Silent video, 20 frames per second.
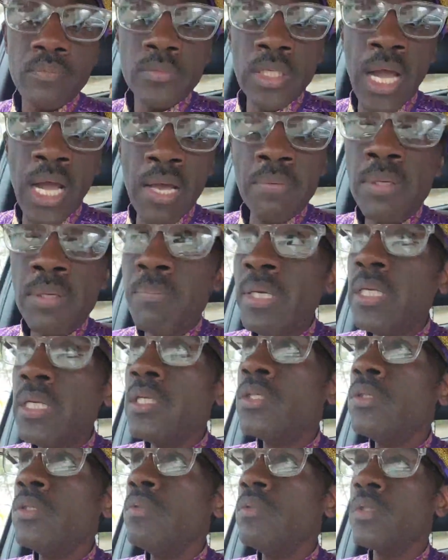I am
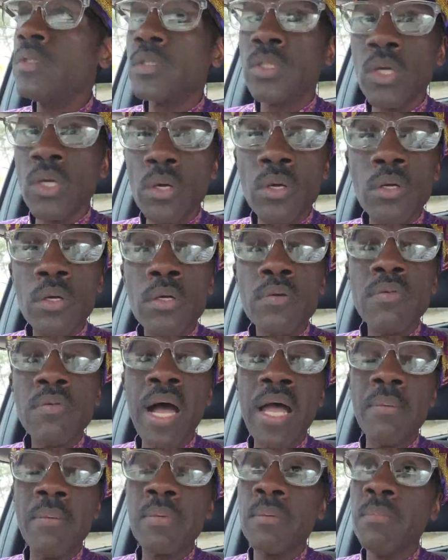committed to serve.
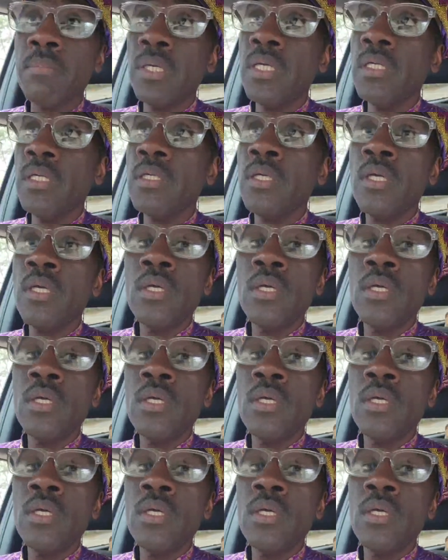I am committed